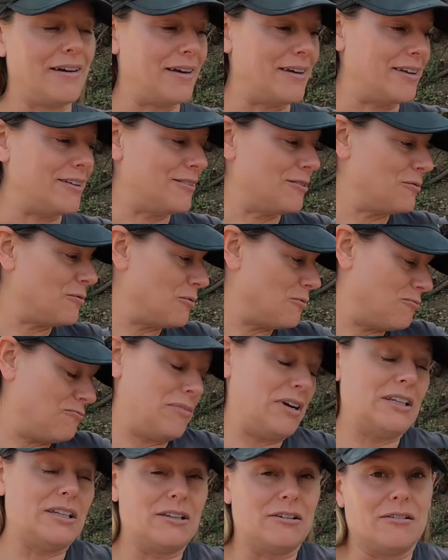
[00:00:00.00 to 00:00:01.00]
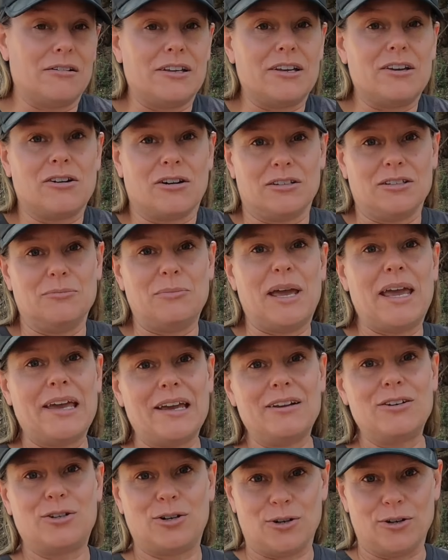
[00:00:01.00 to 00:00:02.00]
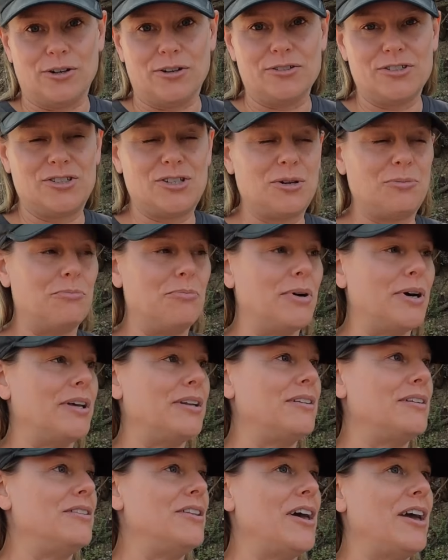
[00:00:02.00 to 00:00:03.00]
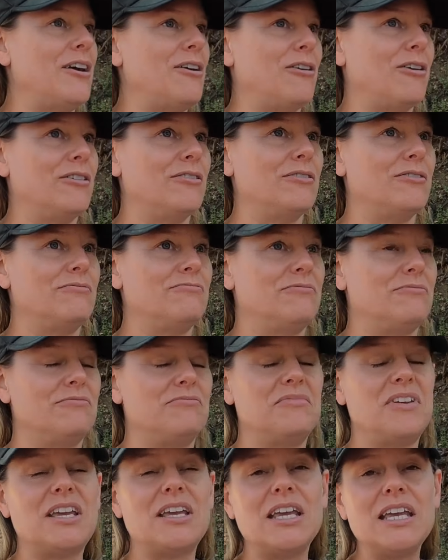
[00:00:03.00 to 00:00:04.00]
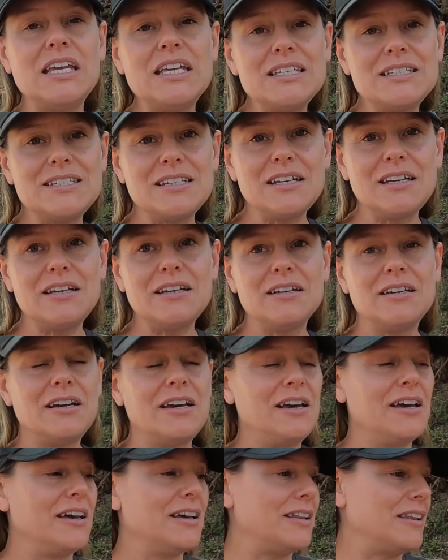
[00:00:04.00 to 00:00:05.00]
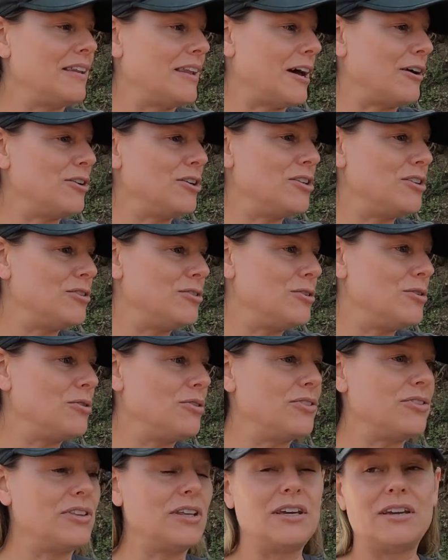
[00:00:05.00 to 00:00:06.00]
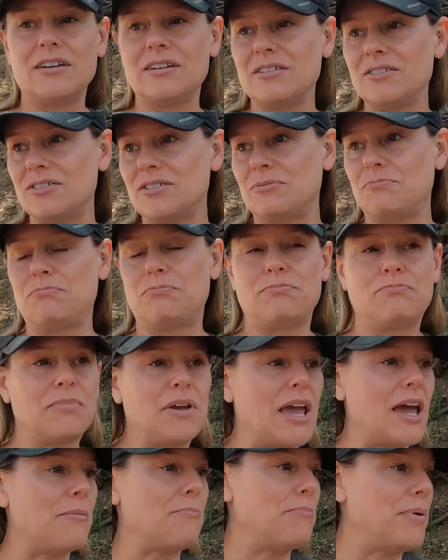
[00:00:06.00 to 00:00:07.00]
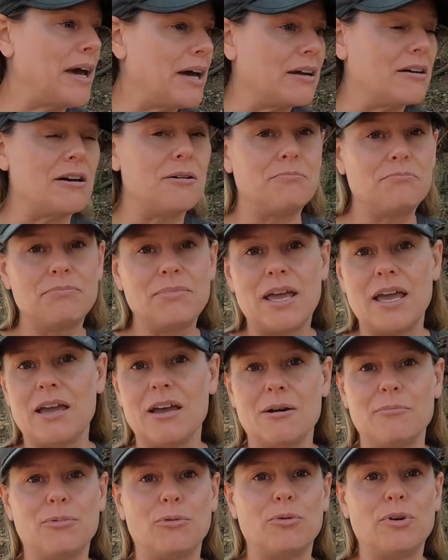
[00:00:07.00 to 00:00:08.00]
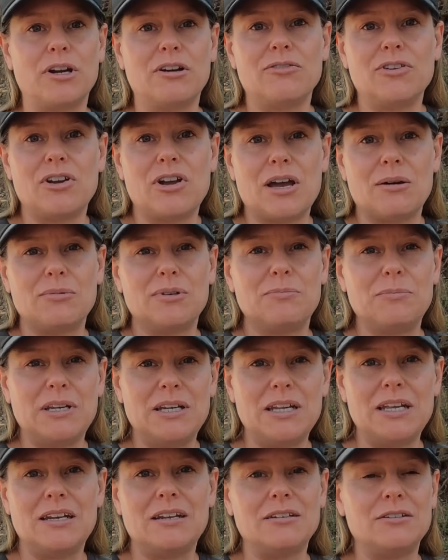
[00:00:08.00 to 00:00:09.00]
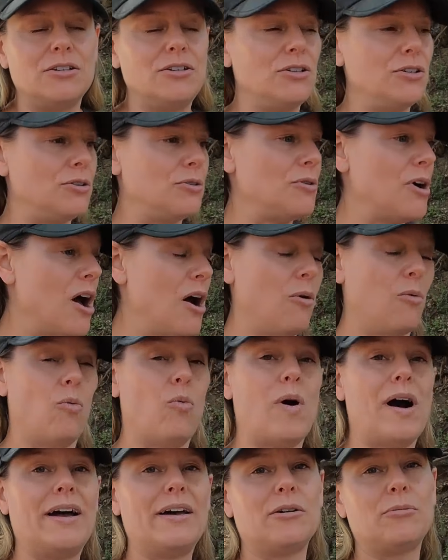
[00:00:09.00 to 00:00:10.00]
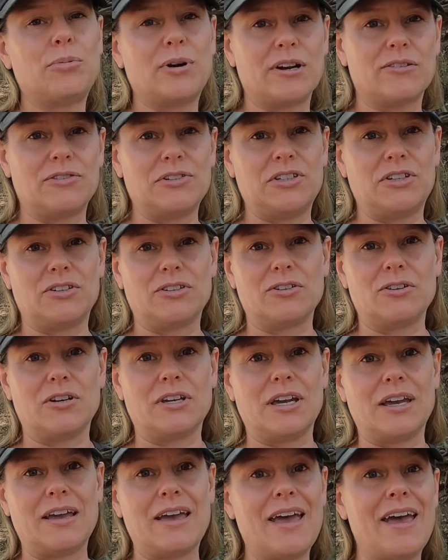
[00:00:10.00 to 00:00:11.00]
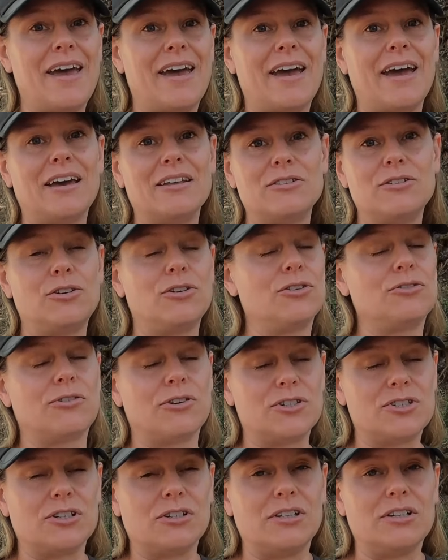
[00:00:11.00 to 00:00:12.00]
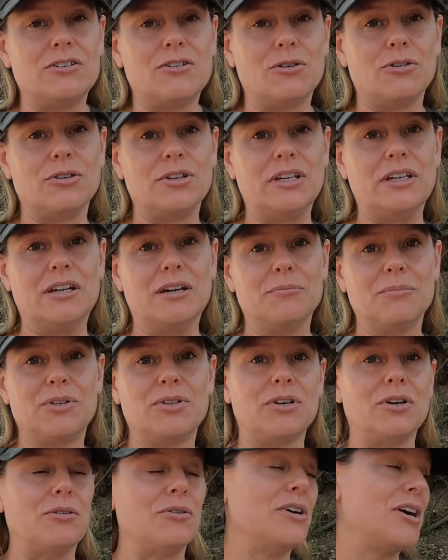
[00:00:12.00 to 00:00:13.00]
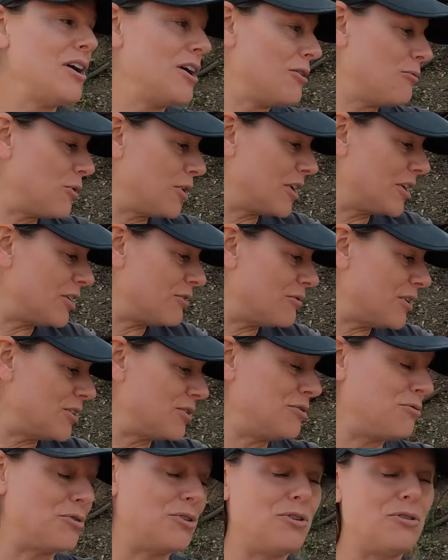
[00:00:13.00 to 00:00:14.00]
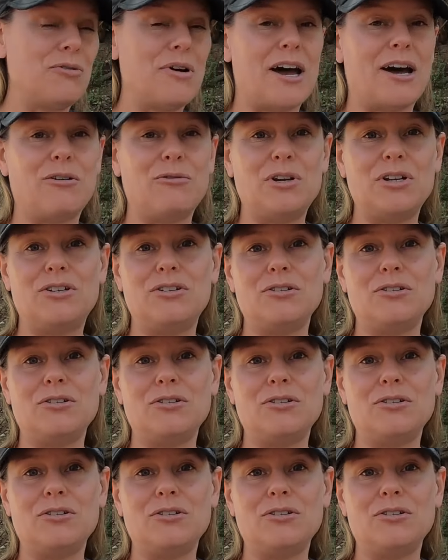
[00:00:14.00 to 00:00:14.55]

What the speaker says: And we literally call them egg turds, but they are easy, allow you to do things, pack up camp or whatever you happen to be needing to do while breakfast is cooking, and there's virtually no cleanup. So we're going to run through how we